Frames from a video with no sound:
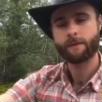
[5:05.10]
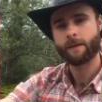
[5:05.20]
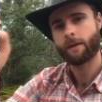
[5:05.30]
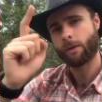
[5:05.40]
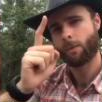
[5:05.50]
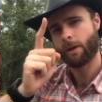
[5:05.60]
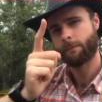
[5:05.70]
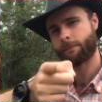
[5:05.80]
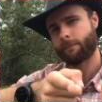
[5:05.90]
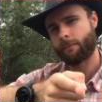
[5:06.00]
like, you know what?
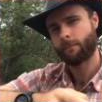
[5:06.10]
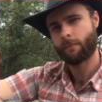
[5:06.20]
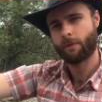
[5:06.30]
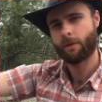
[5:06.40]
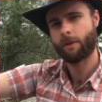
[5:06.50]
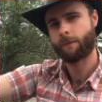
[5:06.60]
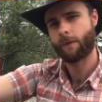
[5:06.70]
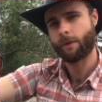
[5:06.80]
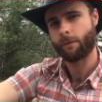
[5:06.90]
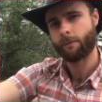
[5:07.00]
Good for
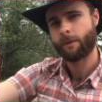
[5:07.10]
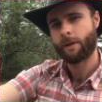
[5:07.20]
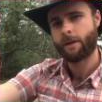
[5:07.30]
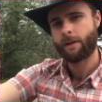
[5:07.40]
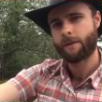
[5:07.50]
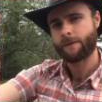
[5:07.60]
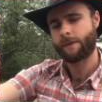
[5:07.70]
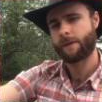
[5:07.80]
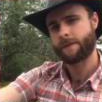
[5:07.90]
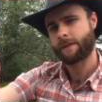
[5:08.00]
you. So the
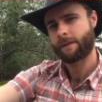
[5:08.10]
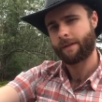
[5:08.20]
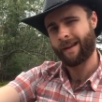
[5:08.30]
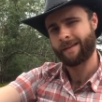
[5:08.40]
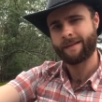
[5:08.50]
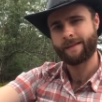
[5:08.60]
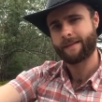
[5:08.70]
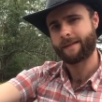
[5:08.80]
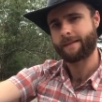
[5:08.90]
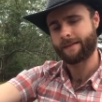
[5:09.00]
year is
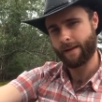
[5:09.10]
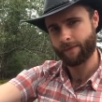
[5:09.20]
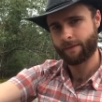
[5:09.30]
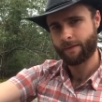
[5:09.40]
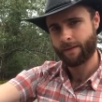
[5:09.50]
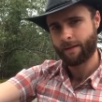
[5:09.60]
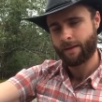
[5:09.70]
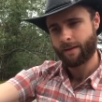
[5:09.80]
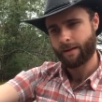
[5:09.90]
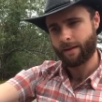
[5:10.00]
1967,
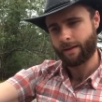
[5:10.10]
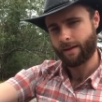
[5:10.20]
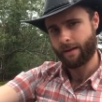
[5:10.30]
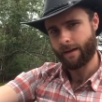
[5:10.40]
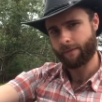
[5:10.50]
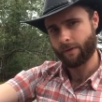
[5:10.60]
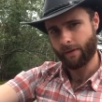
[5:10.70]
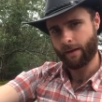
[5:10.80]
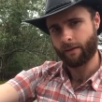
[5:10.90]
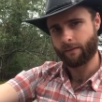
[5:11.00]
and he gave the
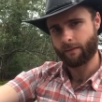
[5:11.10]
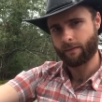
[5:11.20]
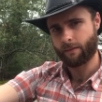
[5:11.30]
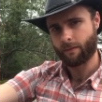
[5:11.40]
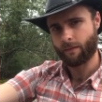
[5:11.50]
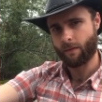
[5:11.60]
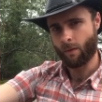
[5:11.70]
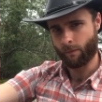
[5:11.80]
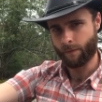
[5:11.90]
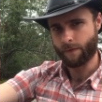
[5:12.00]
land
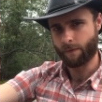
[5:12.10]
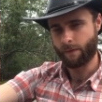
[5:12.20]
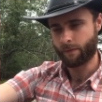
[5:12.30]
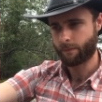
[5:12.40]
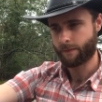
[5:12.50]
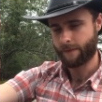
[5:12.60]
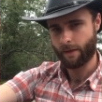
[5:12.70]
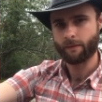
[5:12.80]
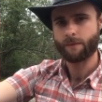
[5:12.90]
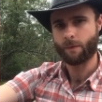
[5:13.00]
over to the
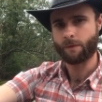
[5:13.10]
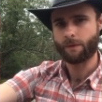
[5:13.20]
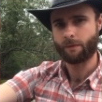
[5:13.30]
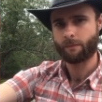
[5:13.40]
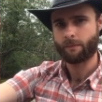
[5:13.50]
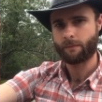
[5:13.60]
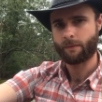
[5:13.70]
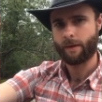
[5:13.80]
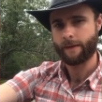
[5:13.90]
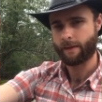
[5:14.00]
state of Georgia
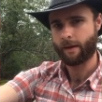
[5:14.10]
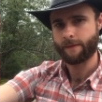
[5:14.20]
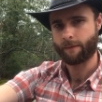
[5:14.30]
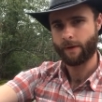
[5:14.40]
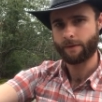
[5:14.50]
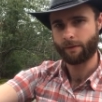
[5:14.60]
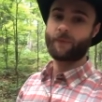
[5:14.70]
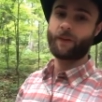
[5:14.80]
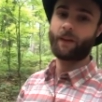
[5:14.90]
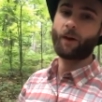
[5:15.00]
as a conservation.
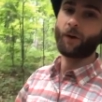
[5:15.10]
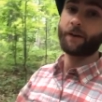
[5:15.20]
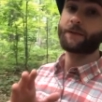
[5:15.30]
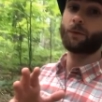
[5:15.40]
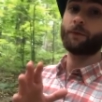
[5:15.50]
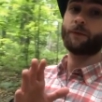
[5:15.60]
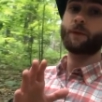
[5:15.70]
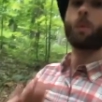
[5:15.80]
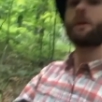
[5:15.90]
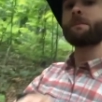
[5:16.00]
All right, so the
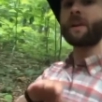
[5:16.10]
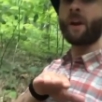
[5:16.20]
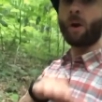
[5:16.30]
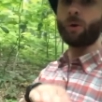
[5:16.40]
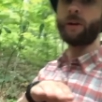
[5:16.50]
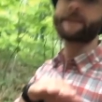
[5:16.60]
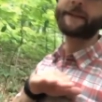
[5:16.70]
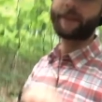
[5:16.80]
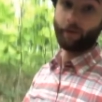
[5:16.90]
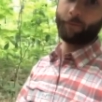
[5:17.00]
word Panola
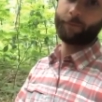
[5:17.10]
itself.